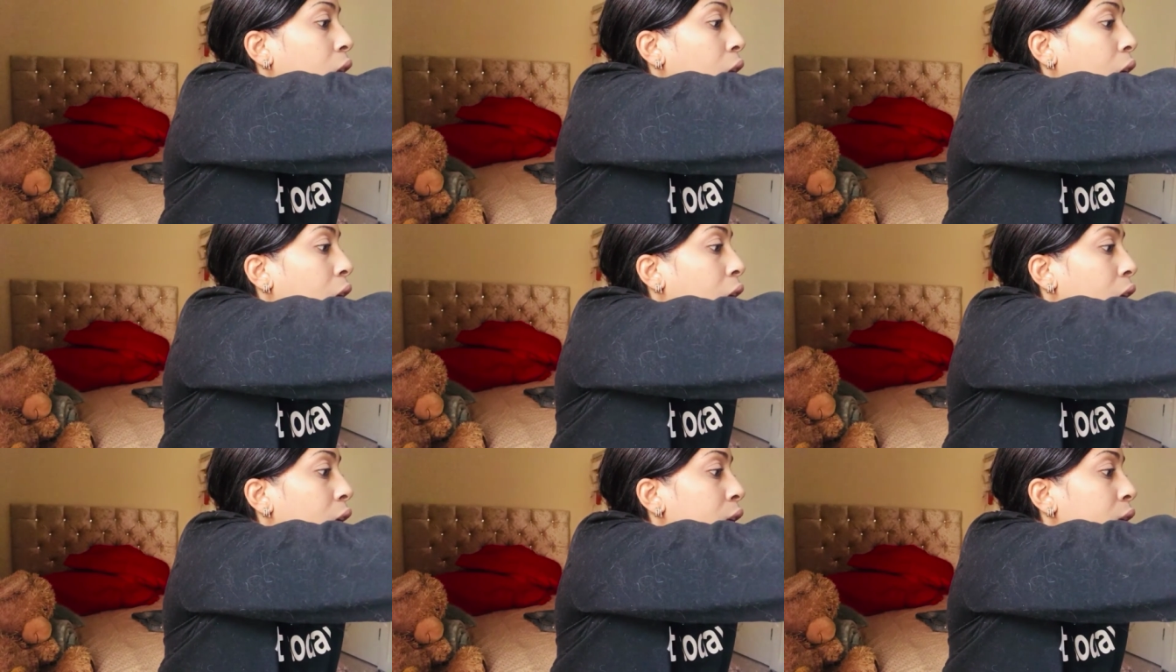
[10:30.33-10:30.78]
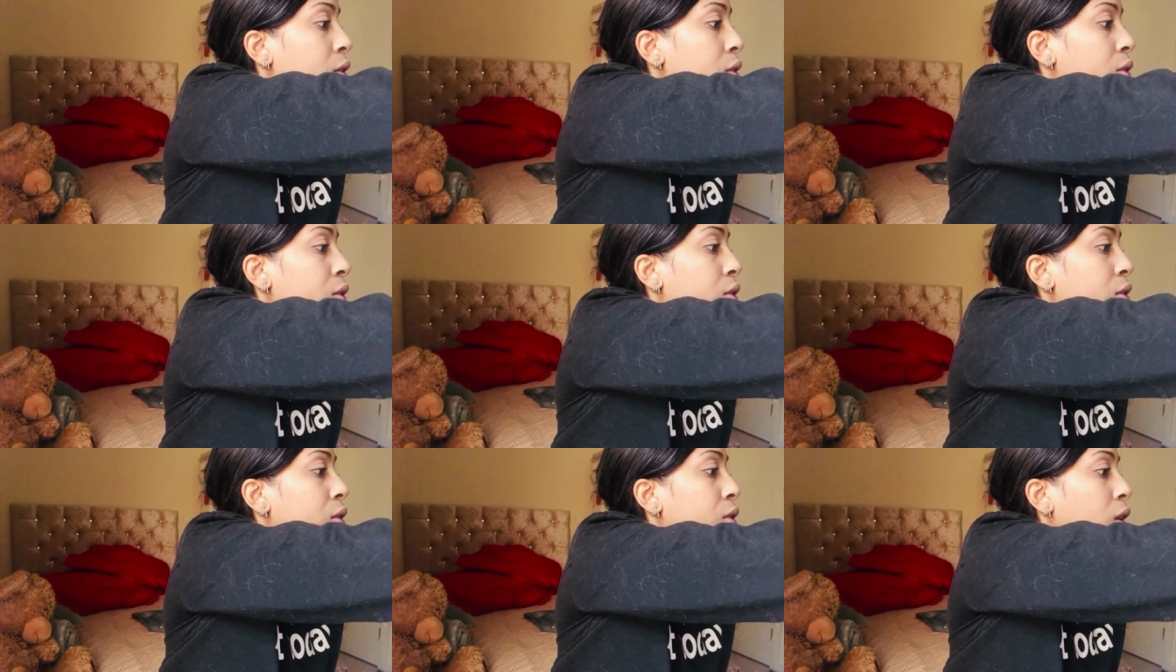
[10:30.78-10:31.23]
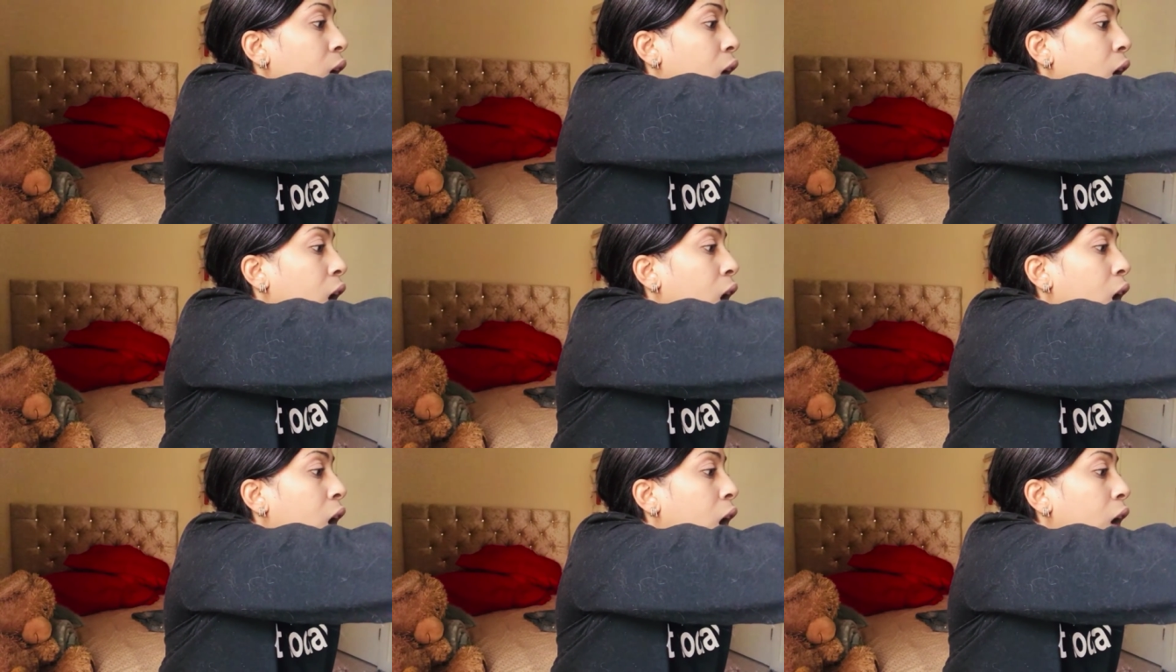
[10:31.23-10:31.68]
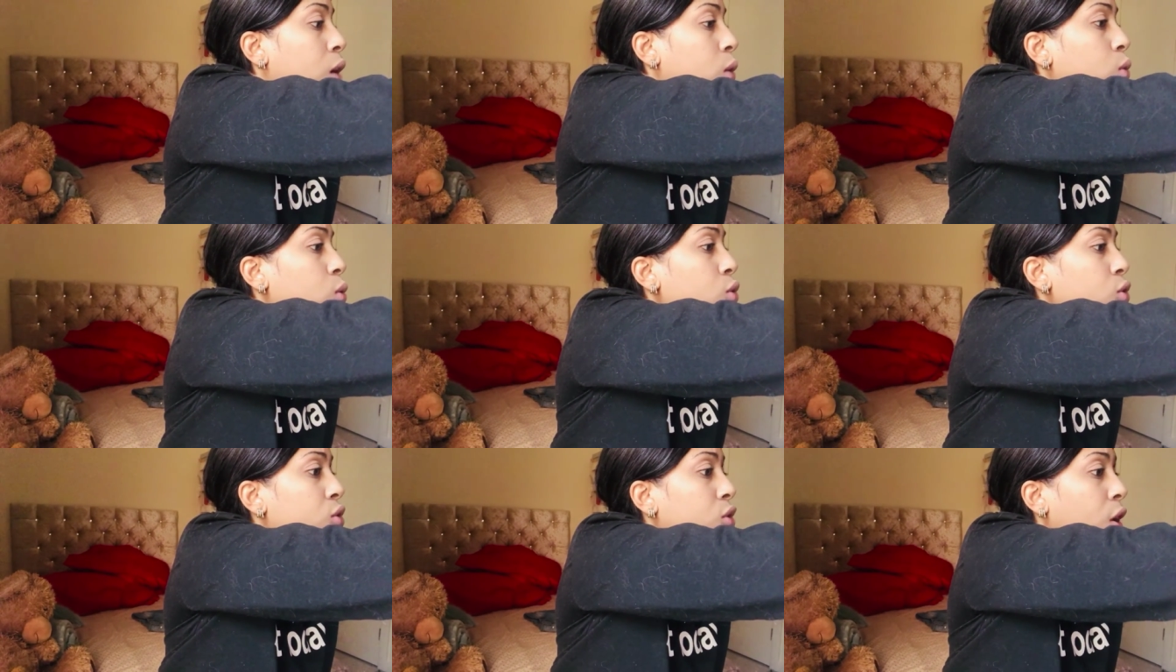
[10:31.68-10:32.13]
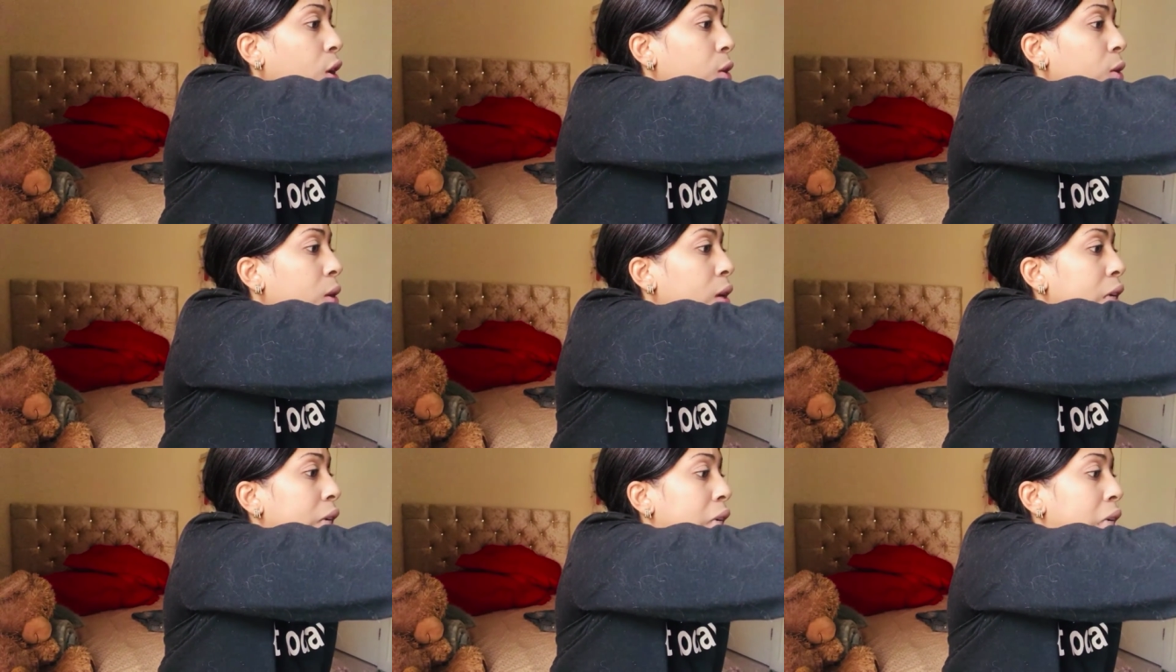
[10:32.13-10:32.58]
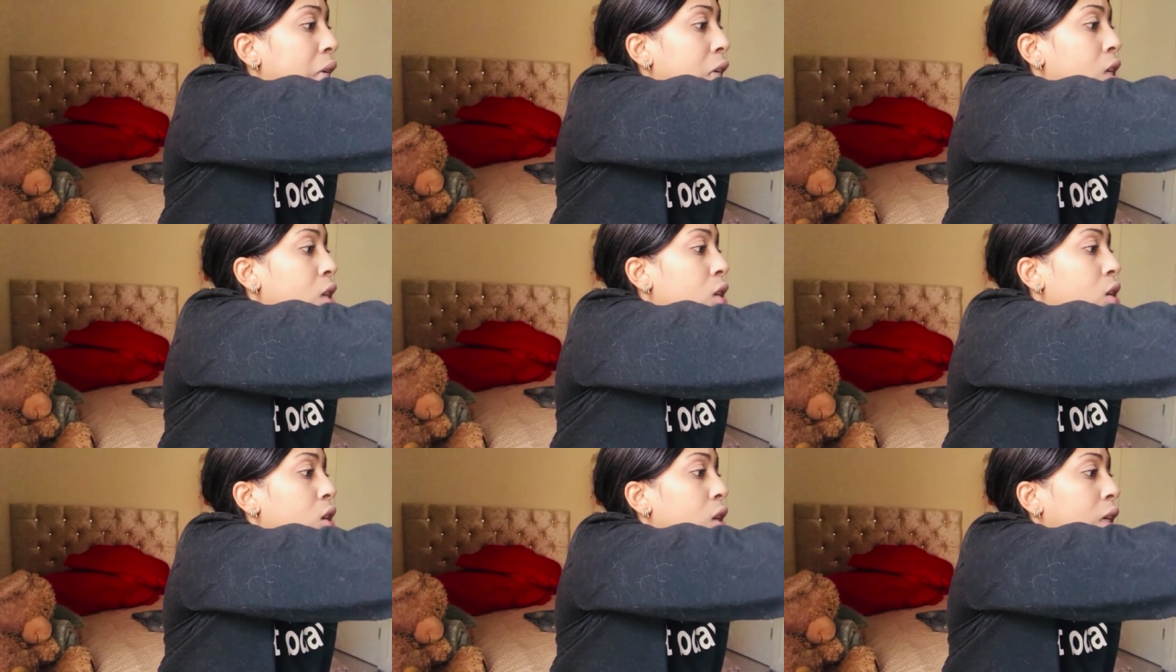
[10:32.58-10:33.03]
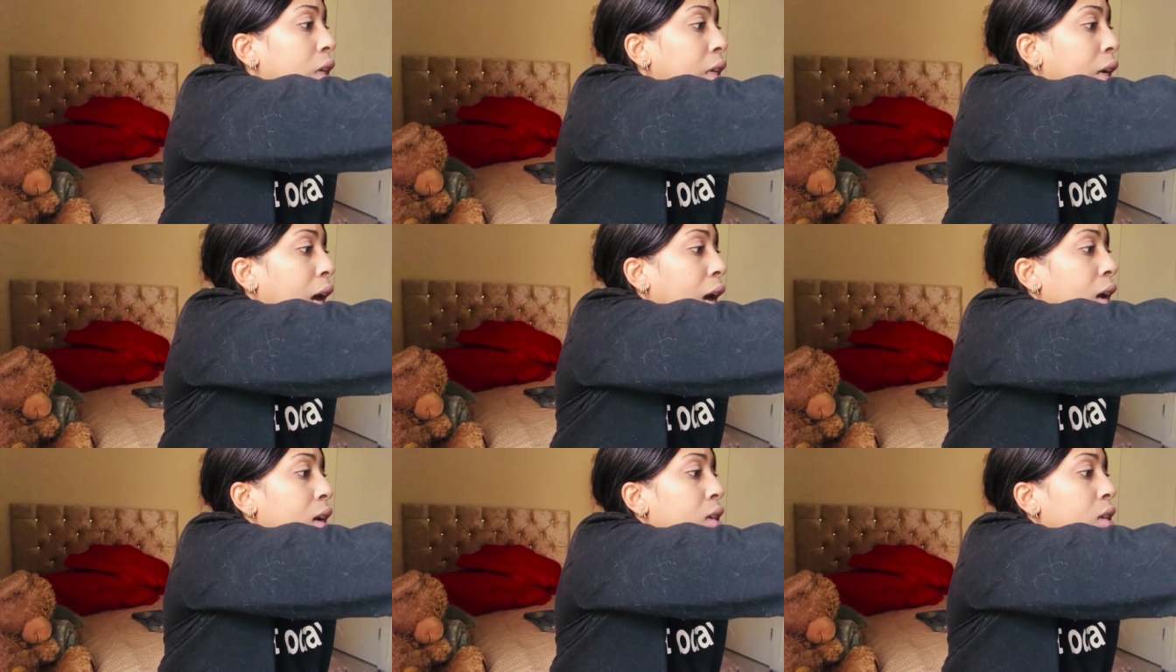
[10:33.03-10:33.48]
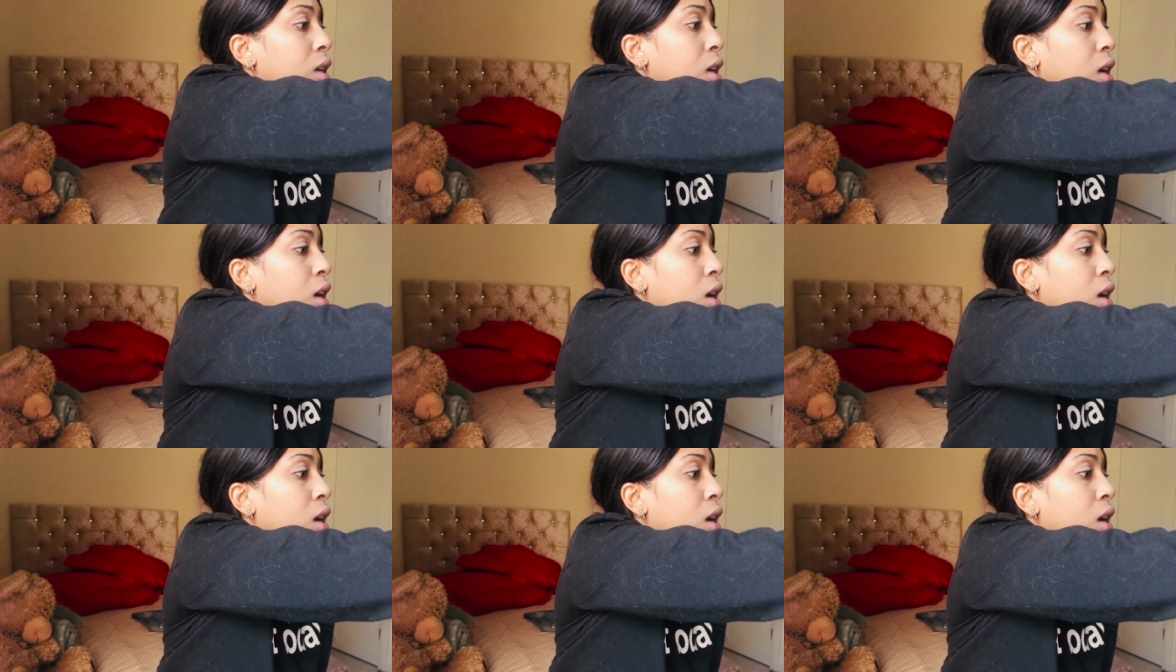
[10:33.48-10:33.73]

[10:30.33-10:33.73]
and um, I also need to get